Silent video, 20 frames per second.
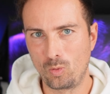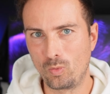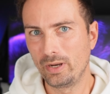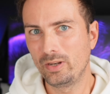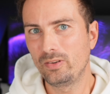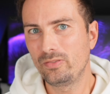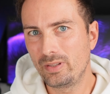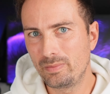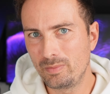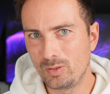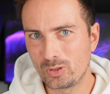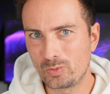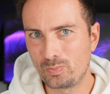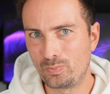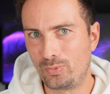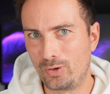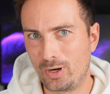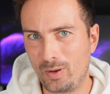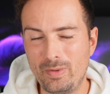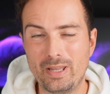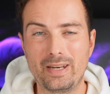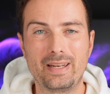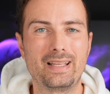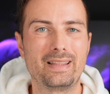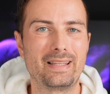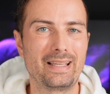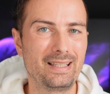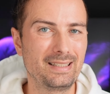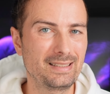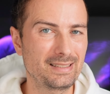One of the most
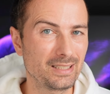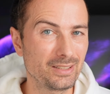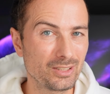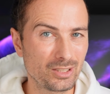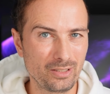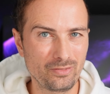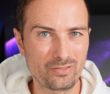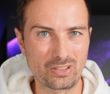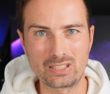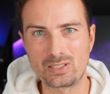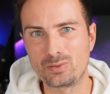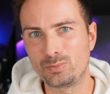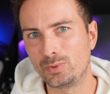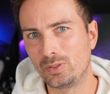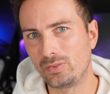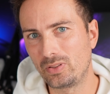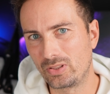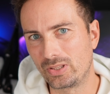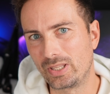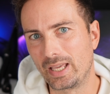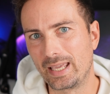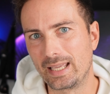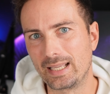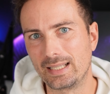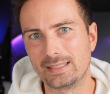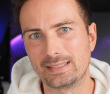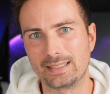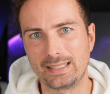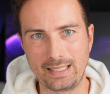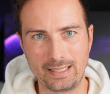prominent, instantly visible
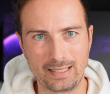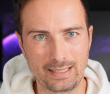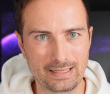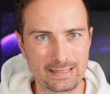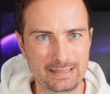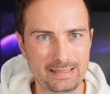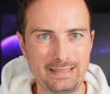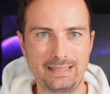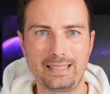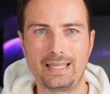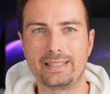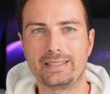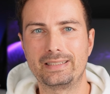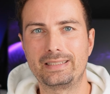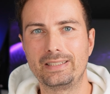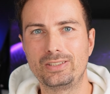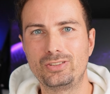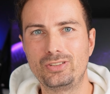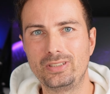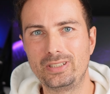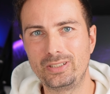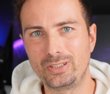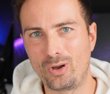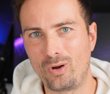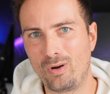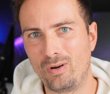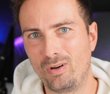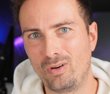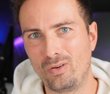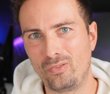things is the addition
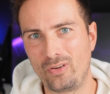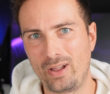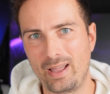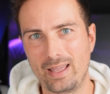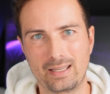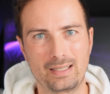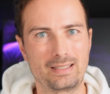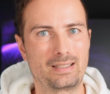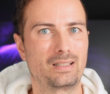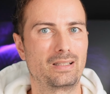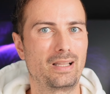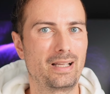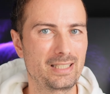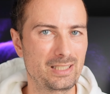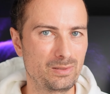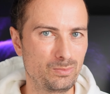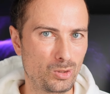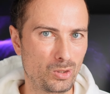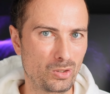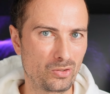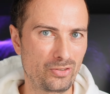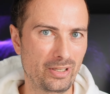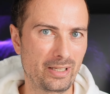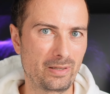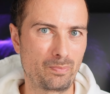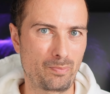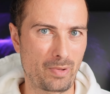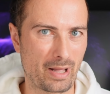of a glassmorphic